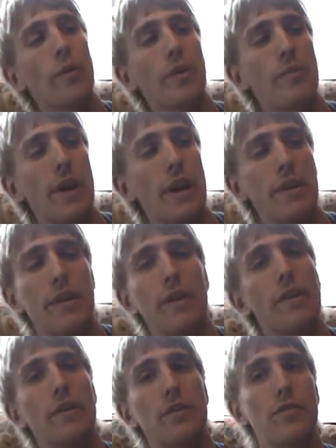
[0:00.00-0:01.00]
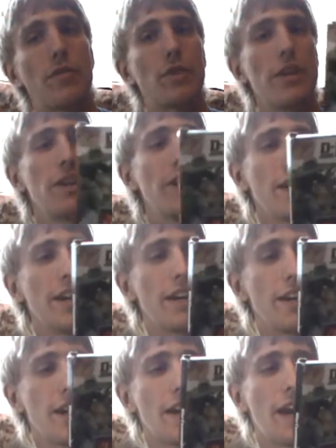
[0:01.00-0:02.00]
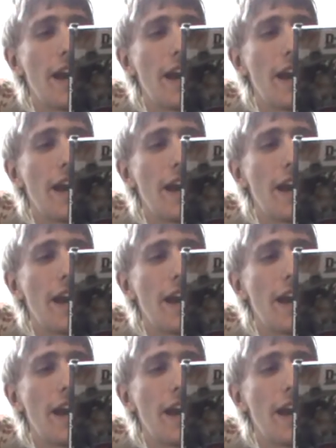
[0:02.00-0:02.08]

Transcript: Commander, and it's for D-Day.